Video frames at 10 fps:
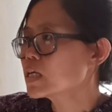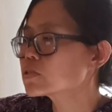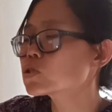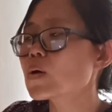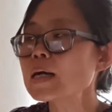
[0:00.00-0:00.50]

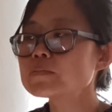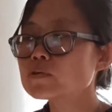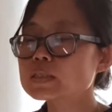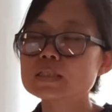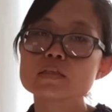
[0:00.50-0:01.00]
So I'm
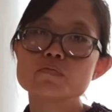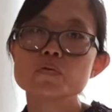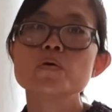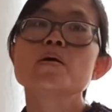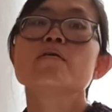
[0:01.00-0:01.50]
going to give
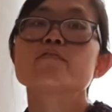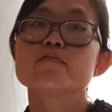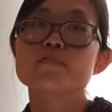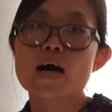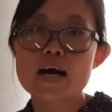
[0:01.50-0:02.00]
you
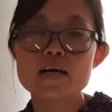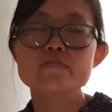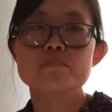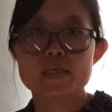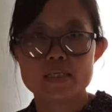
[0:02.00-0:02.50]

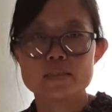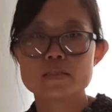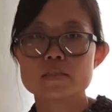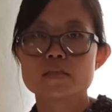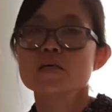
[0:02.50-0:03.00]
5
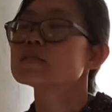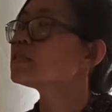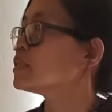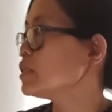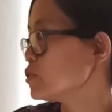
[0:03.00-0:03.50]
minutes
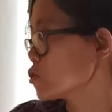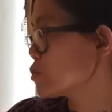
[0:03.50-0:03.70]
to each